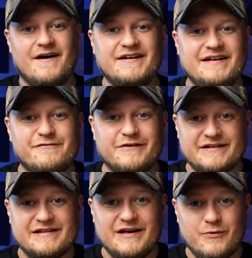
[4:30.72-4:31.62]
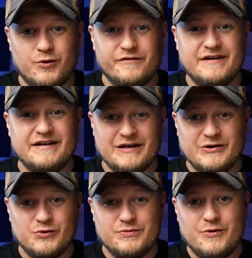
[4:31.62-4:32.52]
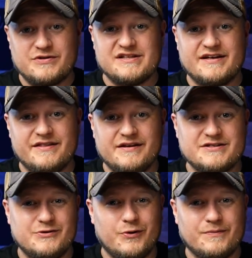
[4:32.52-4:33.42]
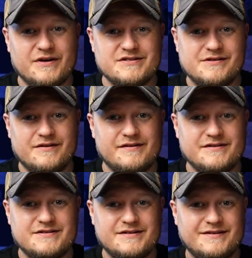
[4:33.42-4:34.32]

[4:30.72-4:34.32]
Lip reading: I definitely would have needed notebooks like this during my studies.